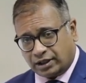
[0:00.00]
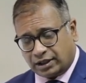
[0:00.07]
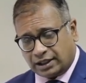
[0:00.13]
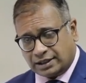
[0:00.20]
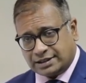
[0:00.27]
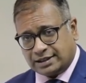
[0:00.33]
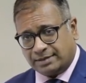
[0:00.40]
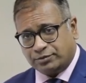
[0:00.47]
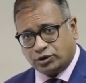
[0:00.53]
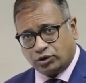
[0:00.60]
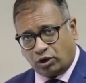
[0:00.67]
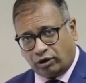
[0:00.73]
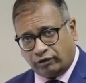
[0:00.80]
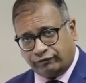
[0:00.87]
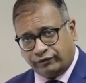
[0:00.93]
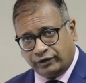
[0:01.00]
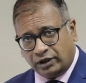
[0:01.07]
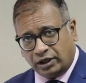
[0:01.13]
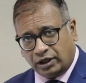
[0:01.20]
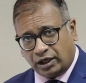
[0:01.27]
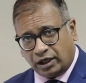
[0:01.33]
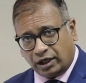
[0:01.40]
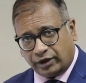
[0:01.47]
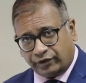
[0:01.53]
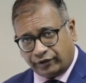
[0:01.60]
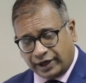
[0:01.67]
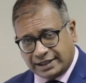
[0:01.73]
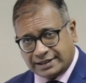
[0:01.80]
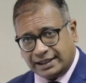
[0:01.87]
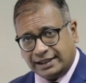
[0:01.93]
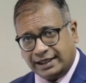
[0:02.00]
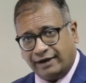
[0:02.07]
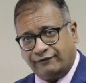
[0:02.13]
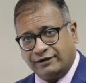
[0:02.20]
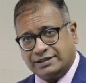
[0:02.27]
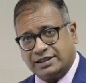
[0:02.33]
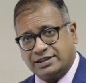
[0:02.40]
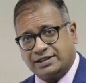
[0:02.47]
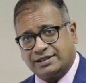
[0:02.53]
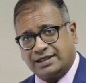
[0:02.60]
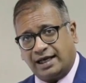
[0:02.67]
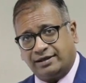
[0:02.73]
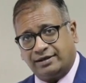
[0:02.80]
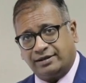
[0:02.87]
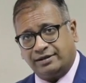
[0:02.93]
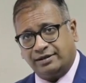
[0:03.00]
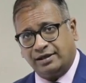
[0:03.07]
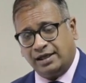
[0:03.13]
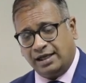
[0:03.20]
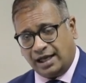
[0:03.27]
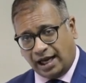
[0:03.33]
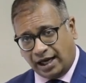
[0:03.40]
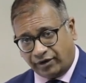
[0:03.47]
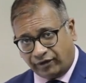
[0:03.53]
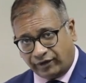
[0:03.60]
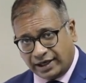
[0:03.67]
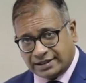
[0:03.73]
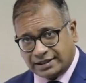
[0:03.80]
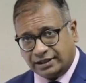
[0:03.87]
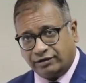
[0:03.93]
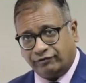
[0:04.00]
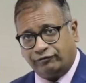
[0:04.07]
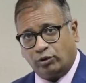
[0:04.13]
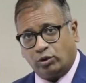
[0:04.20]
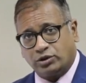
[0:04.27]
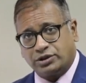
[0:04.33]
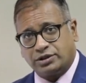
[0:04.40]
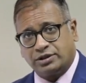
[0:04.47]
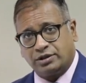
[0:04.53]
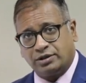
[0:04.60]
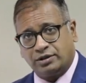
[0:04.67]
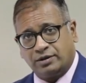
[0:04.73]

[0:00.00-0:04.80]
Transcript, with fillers: concepts of raising the FSH standard and raising the force